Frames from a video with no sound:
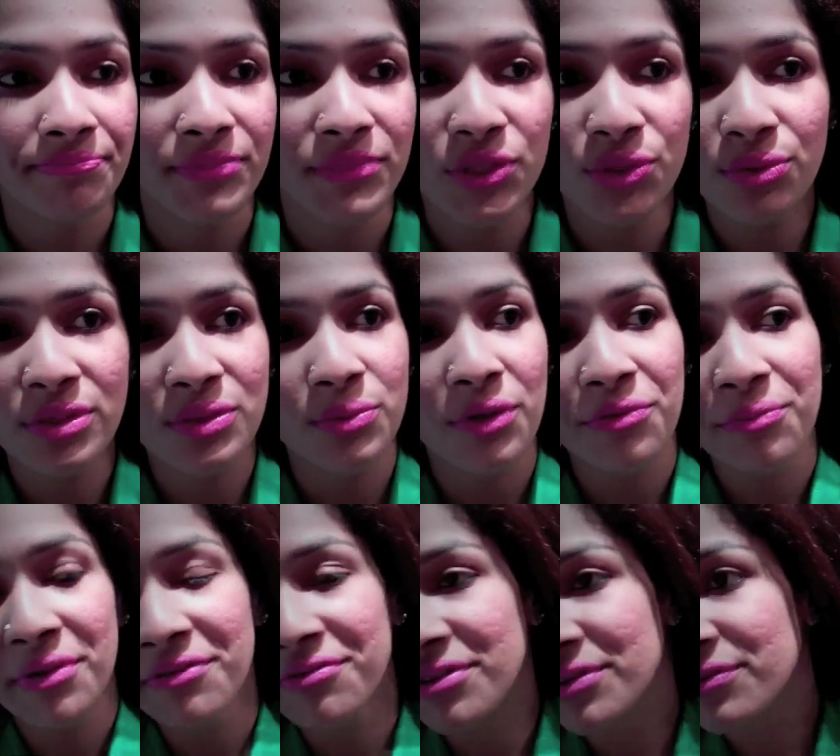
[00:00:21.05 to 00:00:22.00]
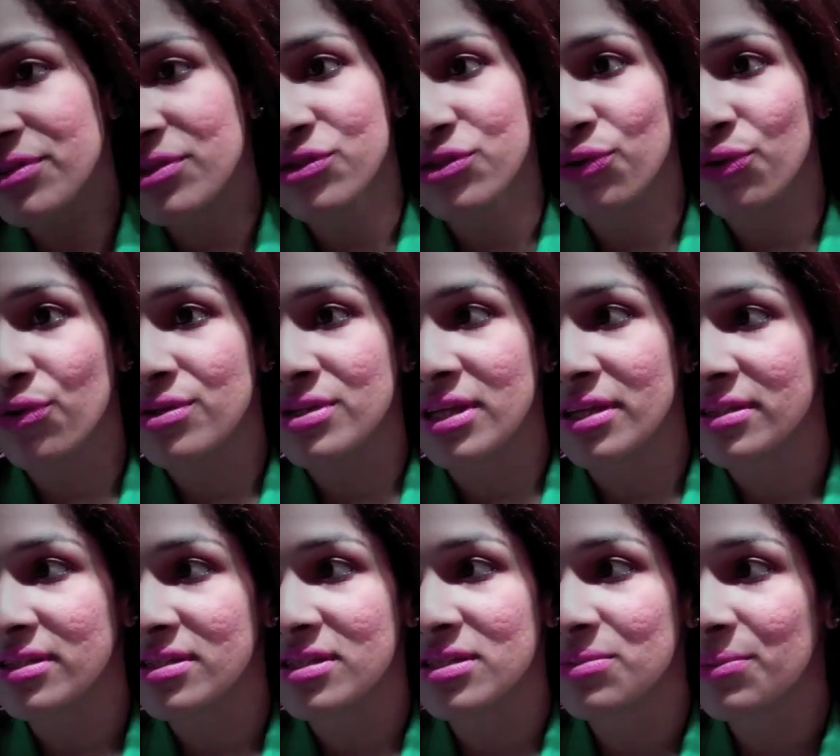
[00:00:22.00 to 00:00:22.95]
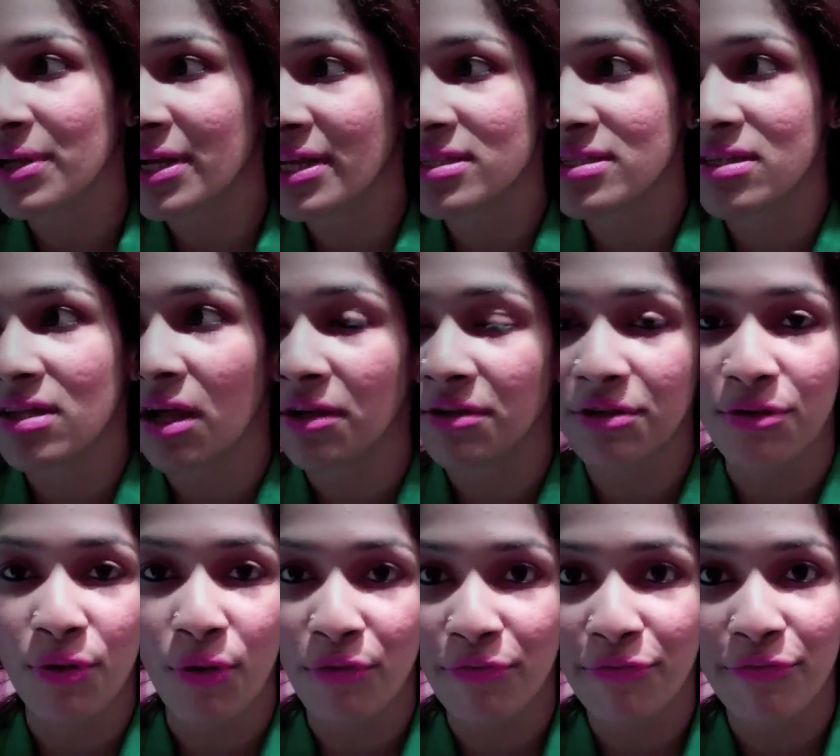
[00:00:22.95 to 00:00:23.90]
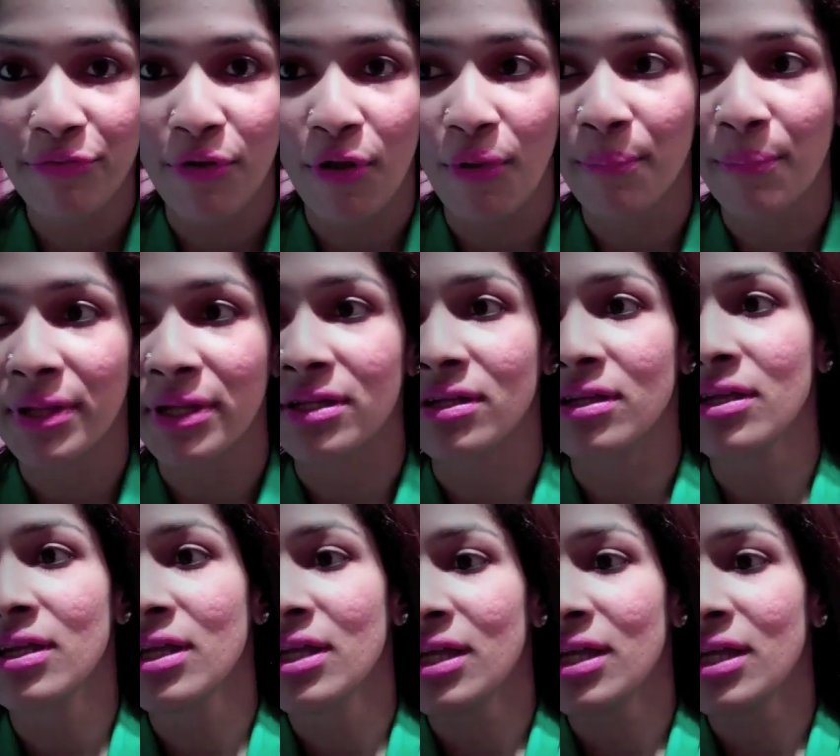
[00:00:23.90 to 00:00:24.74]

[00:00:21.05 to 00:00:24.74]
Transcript: so it's one of my favorite stores, and this is where I started off from, and